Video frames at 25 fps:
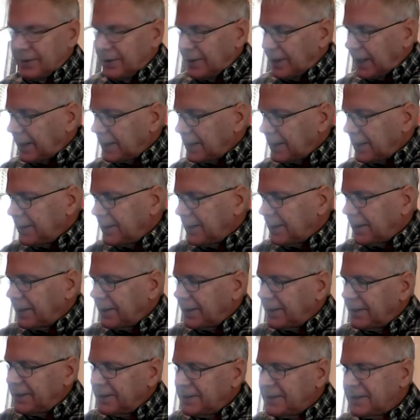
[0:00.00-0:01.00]

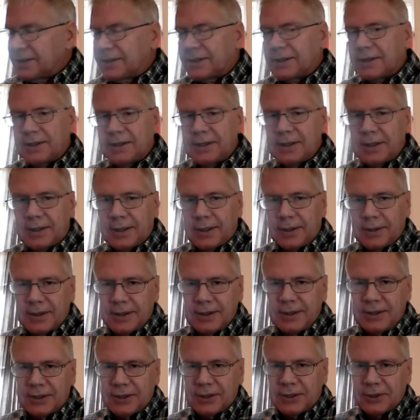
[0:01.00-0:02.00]
And this isn't 0,
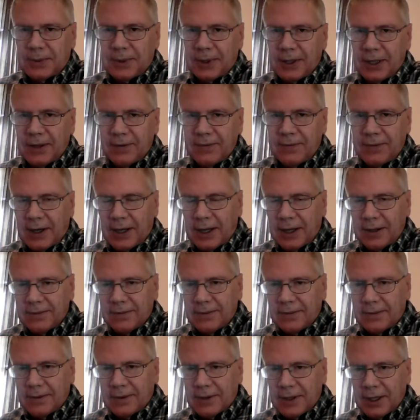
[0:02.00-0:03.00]
this is 25.
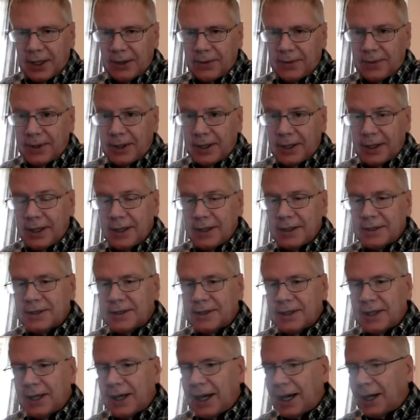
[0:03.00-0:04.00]
Okay, when it hits
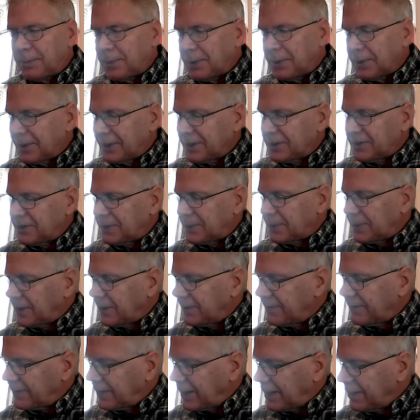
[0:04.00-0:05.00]
the apple, that's
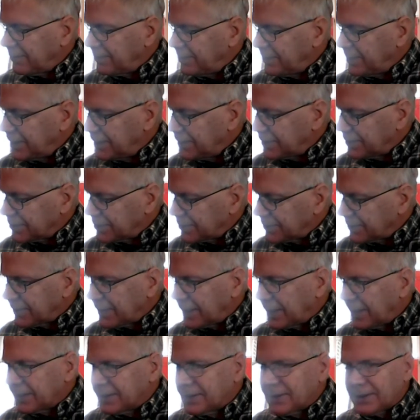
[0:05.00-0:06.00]
25 meters
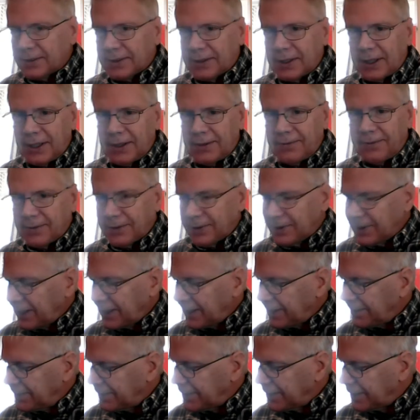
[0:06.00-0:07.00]
away. So now for
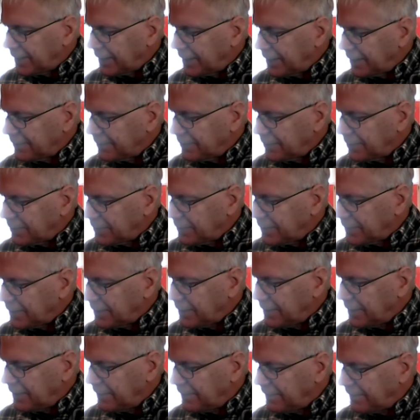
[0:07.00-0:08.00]
that one, I have
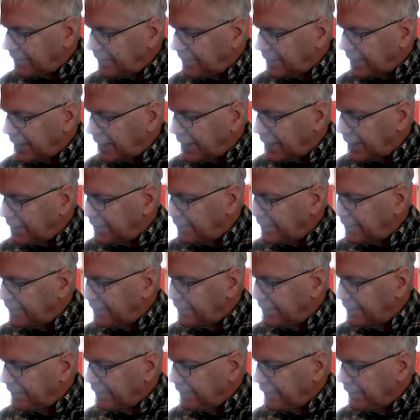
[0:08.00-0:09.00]
25
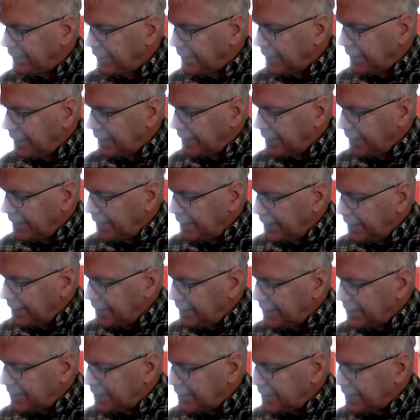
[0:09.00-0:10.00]

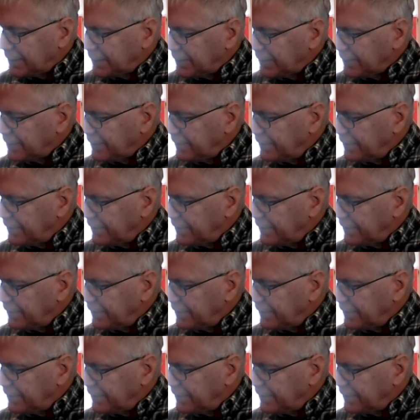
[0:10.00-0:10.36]
is equal to